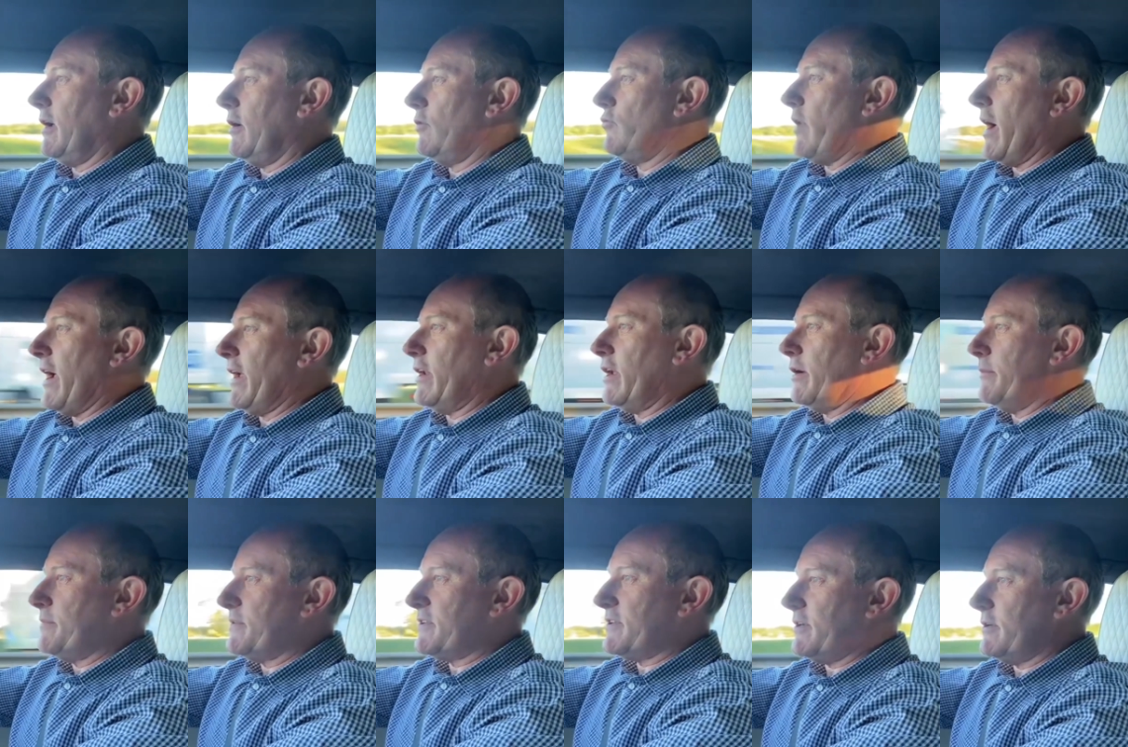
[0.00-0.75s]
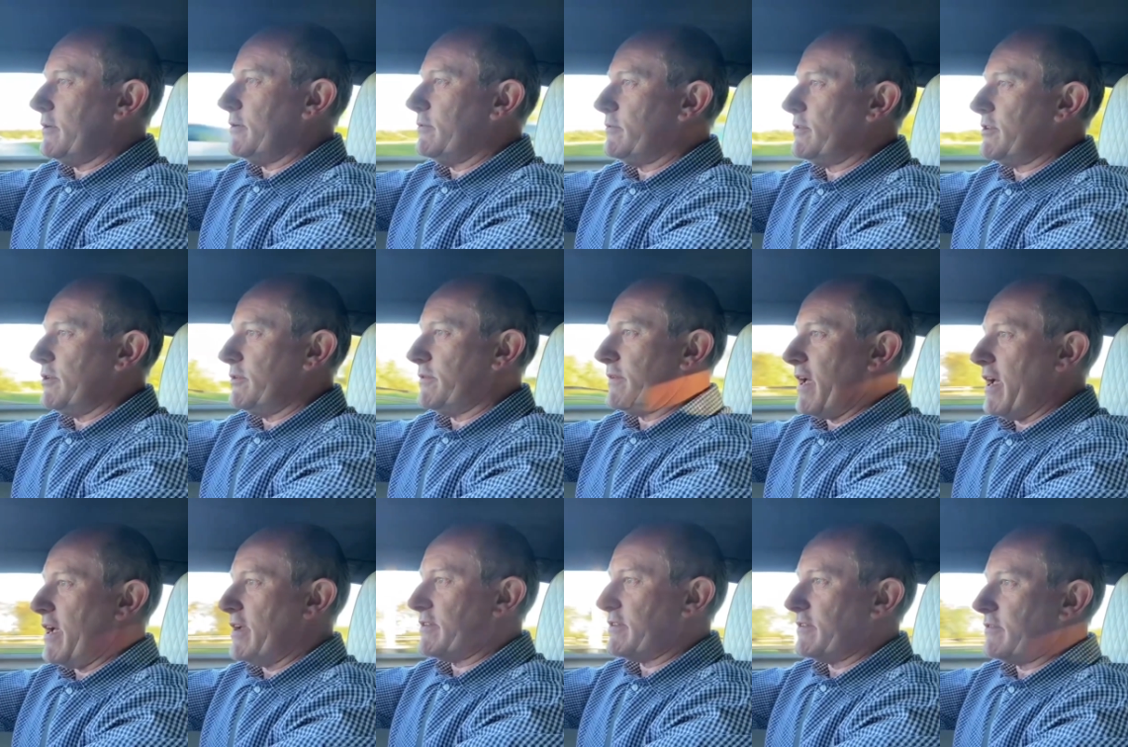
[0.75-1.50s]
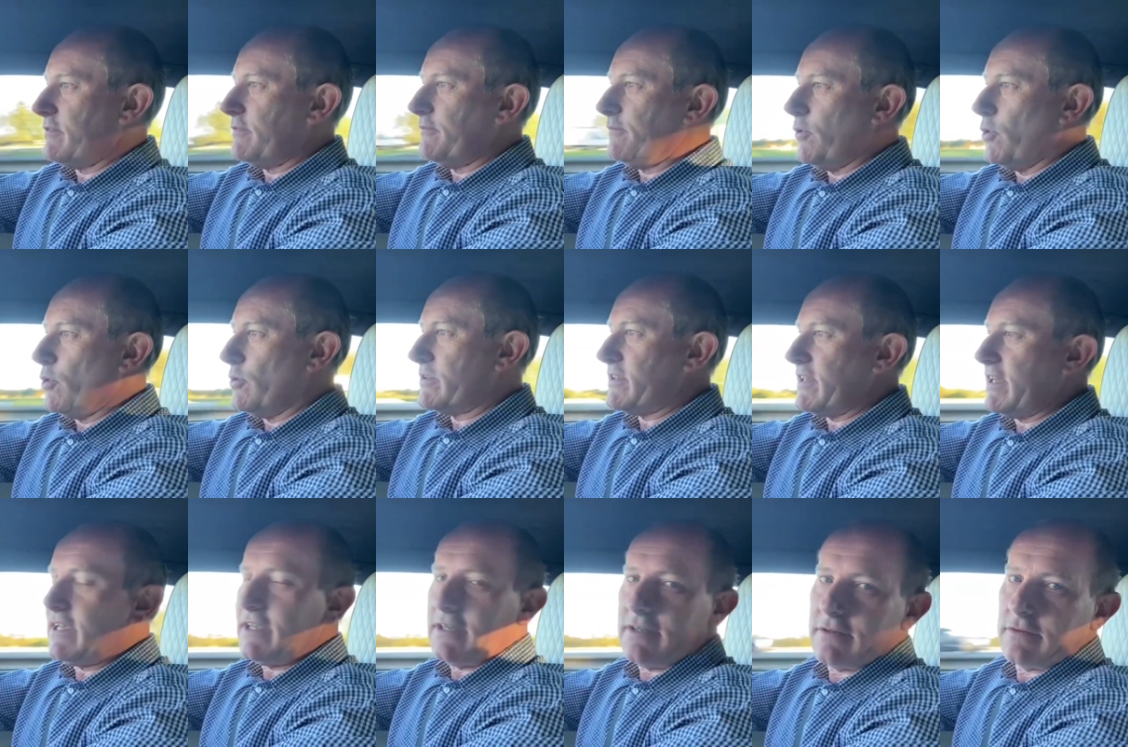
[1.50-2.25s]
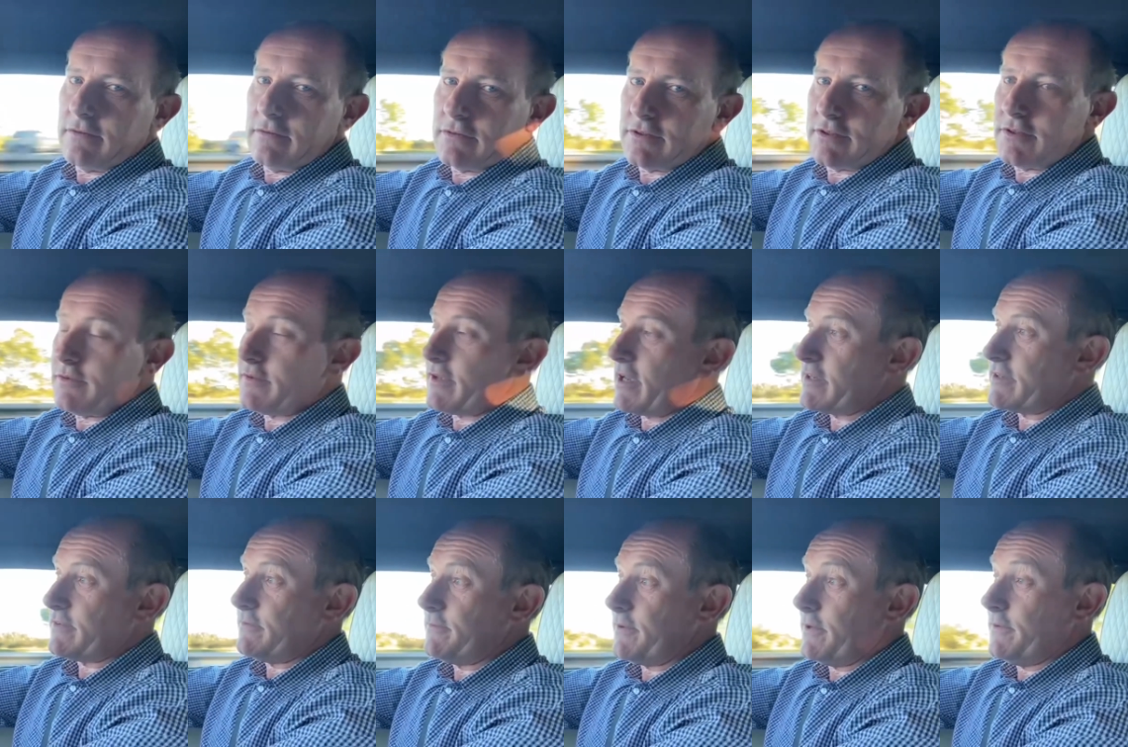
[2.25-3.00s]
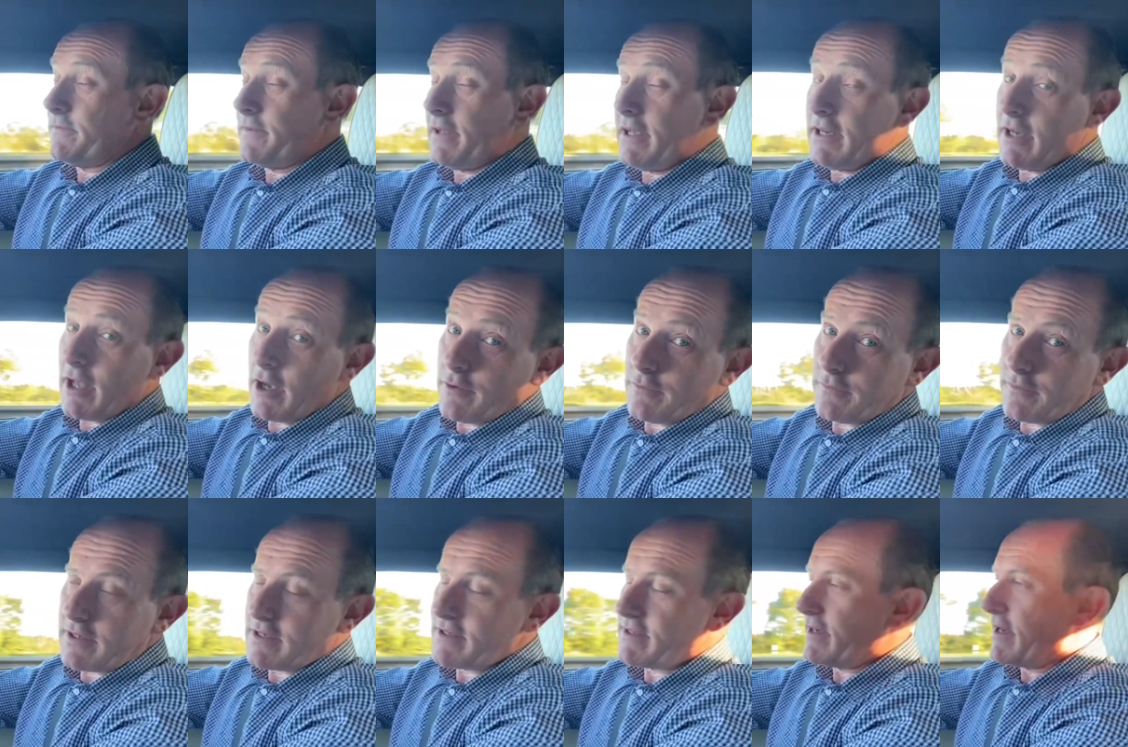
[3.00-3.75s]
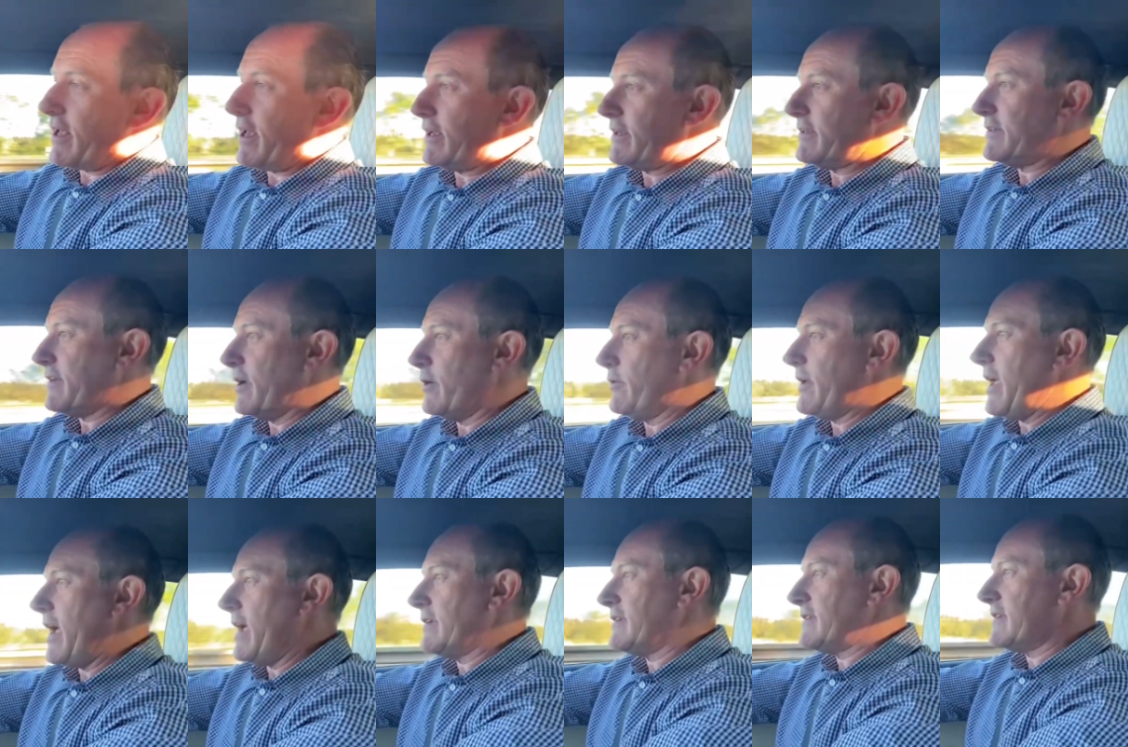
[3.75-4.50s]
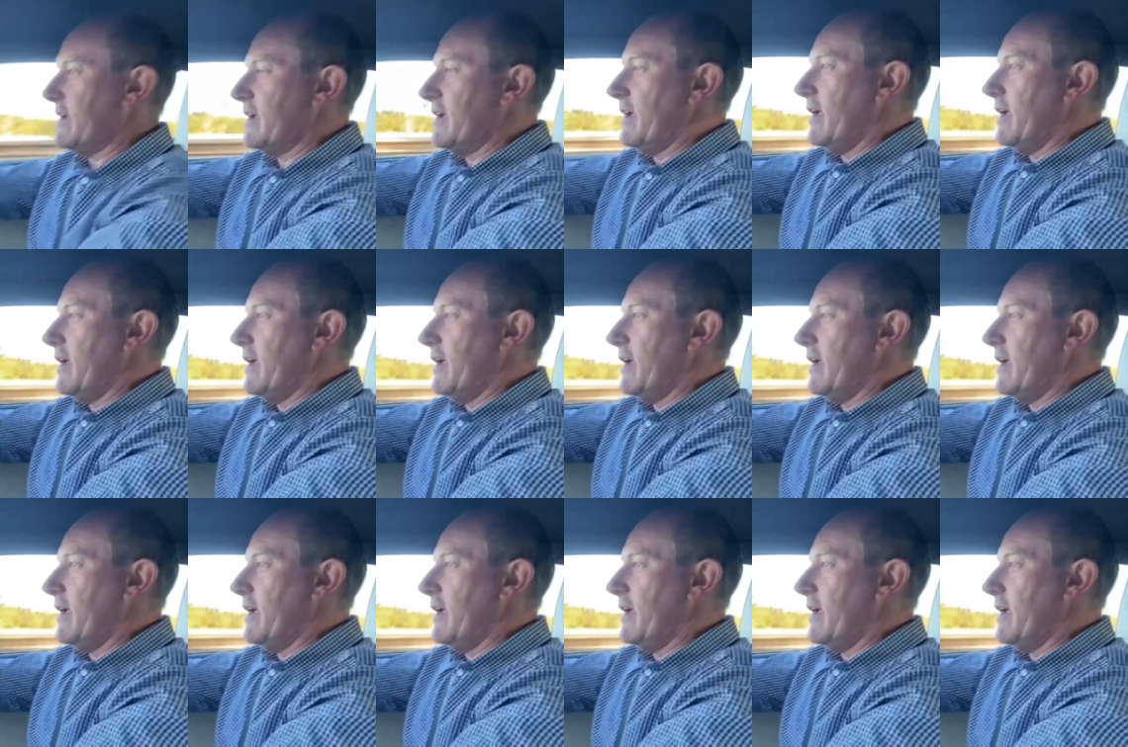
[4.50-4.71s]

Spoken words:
right up to 2014, 2015 hopefully today. So yes,